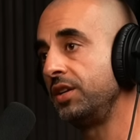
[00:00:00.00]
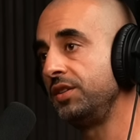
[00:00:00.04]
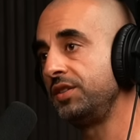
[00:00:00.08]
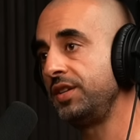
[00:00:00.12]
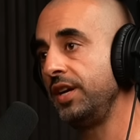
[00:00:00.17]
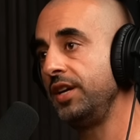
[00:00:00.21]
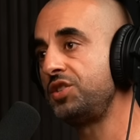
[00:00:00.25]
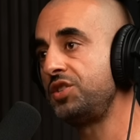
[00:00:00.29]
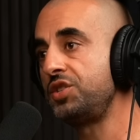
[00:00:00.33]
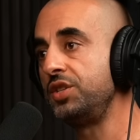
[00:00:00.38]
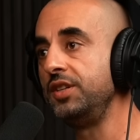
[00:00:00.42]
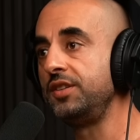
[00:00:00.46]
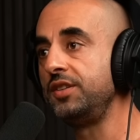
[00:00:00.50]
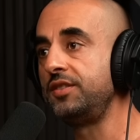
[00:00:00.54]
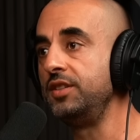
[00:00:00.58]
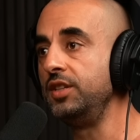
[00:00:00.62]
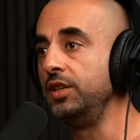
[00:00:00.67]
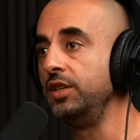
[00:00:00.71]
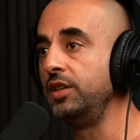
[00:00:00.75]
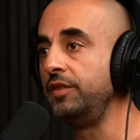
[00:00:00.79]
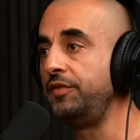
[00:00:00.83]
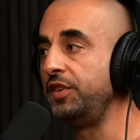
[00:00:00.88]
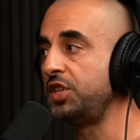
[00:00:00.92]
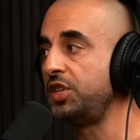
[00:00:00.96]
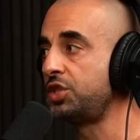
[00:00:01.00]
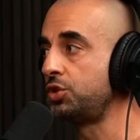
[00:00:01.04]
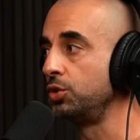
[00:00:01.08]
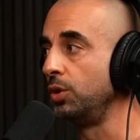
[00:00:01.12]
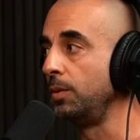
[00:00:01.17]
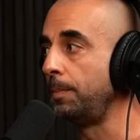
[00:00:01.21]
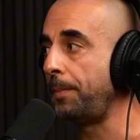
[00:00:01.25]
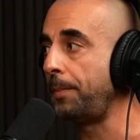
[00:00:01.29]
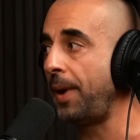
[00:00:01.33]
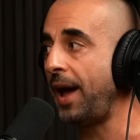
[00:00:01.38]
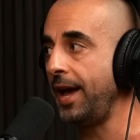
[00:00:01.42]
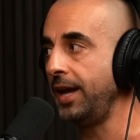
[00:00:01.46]
contention is the
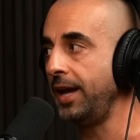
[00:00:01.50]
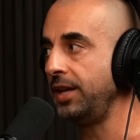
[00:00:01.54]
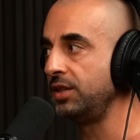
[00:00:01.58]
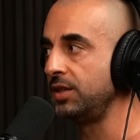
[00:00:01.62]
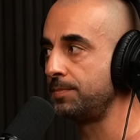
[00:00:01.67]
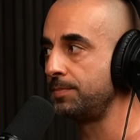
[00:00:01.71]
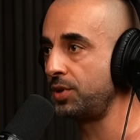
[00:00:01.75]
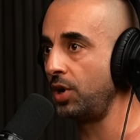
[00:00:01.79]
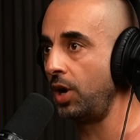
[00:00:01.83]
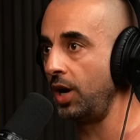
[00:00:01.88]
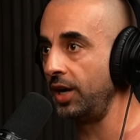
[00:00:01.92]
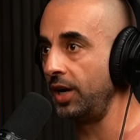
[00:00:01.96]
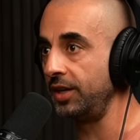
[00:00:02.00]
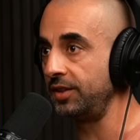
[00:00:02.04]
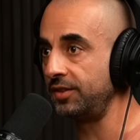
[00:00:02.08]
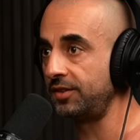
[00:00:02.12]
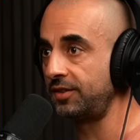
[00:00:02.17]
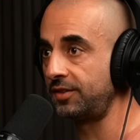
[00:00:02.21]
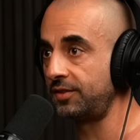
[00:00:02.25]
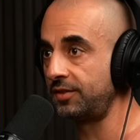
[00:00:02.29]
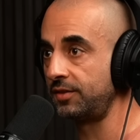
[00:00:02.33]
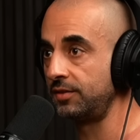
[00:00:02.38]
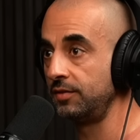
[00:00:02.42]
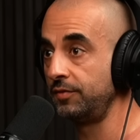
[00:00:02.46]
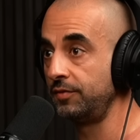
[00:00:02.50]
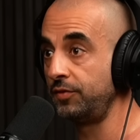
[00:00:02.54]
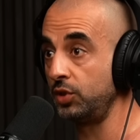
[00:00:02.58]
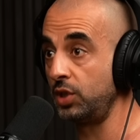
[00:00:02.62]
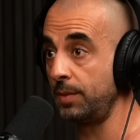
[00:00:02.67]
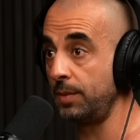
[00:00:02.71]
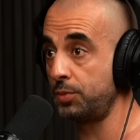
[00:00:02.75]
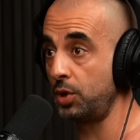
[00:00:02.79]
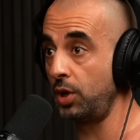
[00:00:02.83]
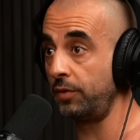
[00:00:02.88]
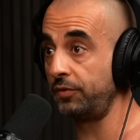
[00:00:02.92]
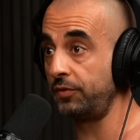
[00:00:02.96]
individual paid the price
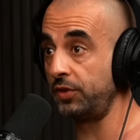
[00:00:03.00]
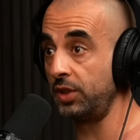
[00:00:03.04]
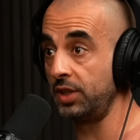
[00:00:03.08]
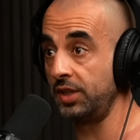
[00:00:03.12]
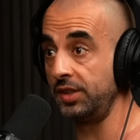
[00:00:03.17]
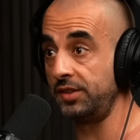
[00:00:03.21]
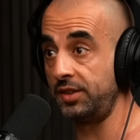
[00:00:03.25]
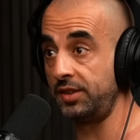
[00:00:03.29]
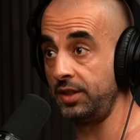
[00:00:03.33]
for their profligacy.